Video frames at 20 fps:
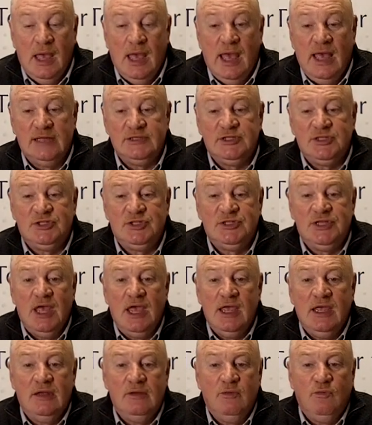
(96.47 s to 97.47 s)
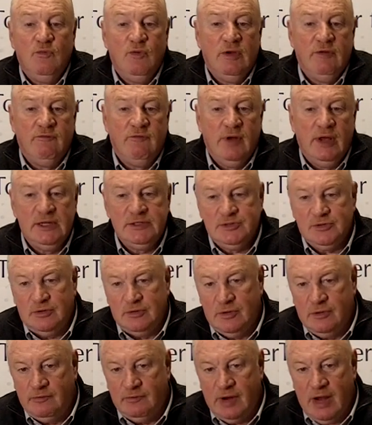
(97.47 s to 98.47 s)
As a state, we have
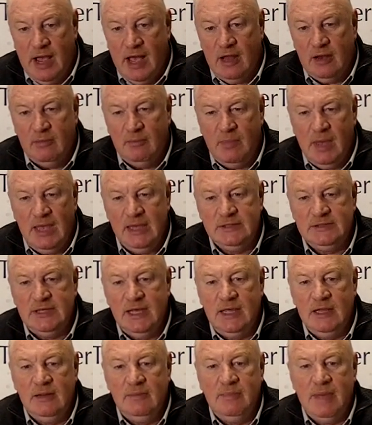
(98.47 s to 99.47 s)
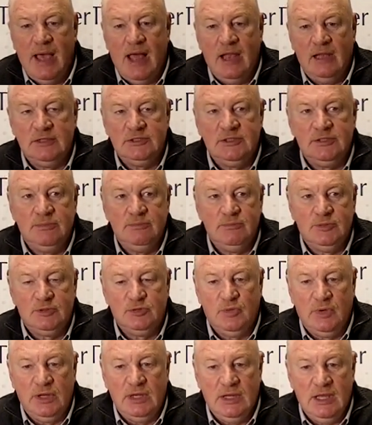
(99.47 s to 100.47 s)
wrestled over how to maintain a balance
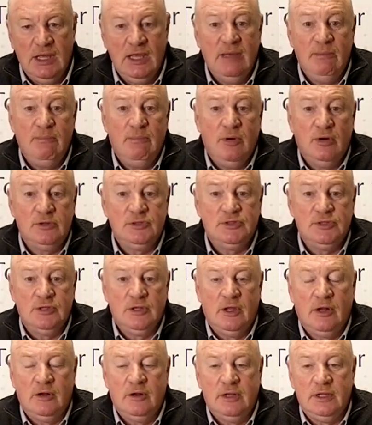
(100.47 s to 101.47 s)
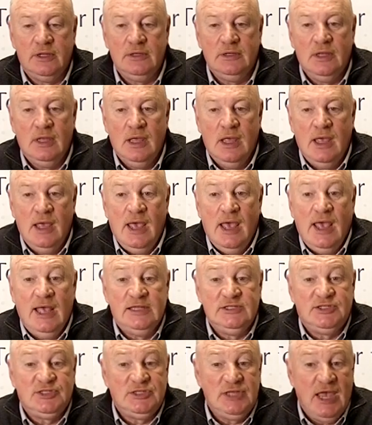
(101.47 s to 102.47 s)
between in-person learning
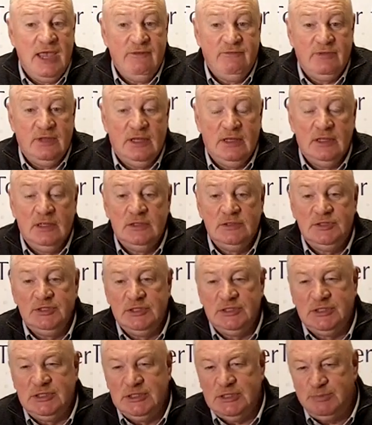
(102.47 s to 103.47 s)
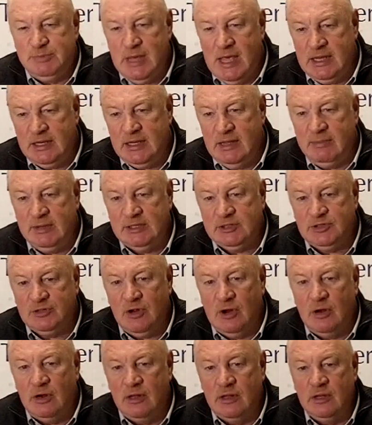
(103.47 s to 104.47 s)
and safety since this pandemic
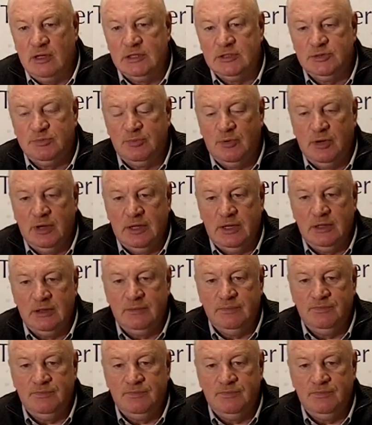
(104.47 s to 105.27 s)
started in the spring.